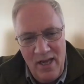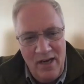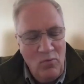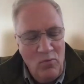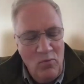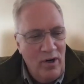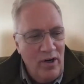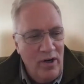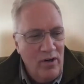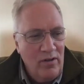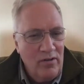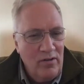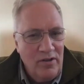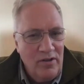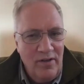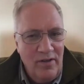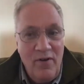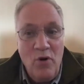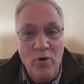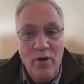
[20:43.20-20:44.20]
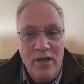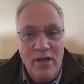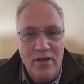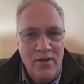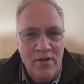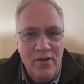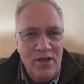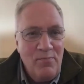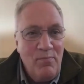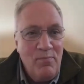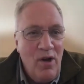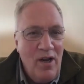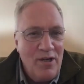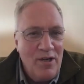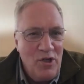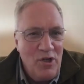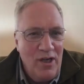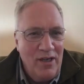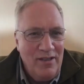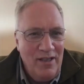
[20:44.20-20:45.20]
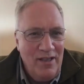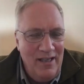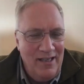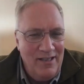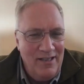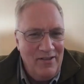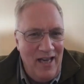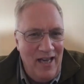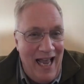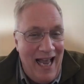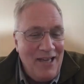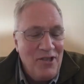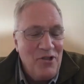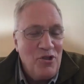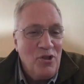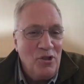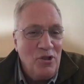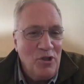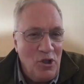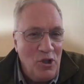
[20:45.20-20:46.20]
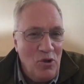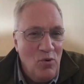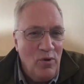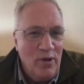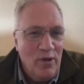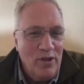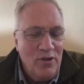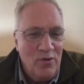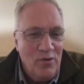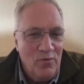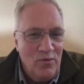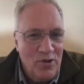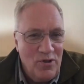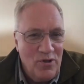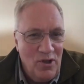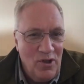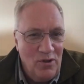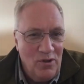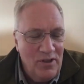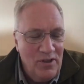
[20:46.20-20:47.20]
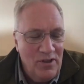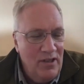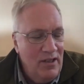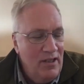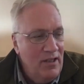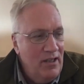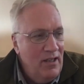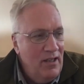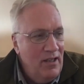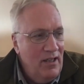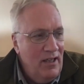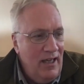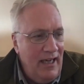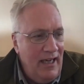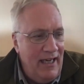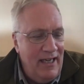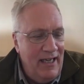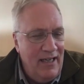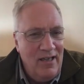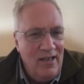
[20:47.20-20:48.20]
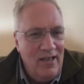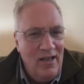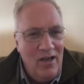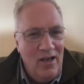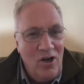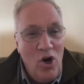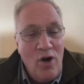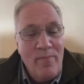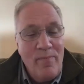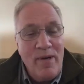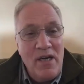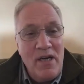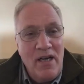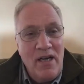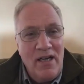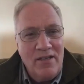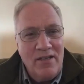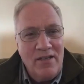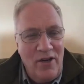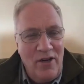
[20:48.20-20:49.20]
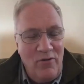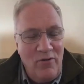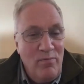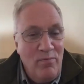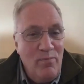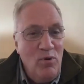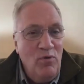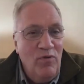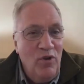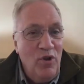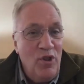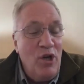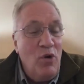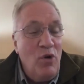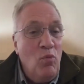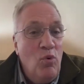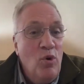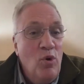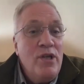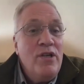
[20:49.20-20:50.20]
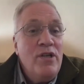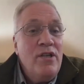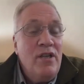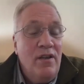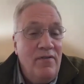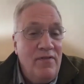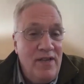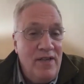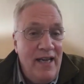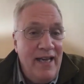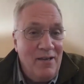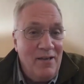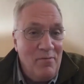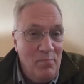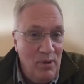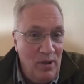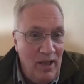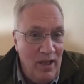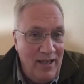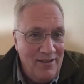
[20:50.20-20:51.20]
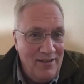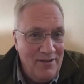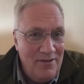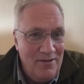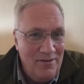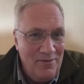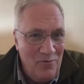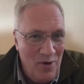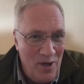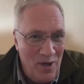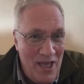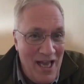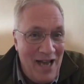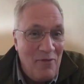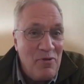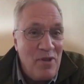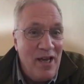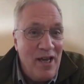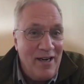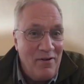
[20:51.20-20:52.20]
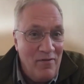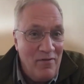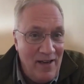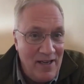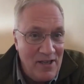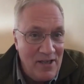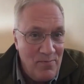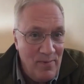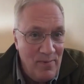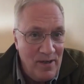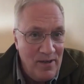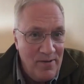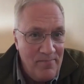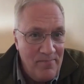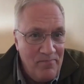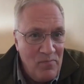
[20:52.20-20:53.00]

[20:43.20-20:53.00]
we're devoting to this project is actually going to result in a carbon dioxide removal that wouldn't have taken place without that investment.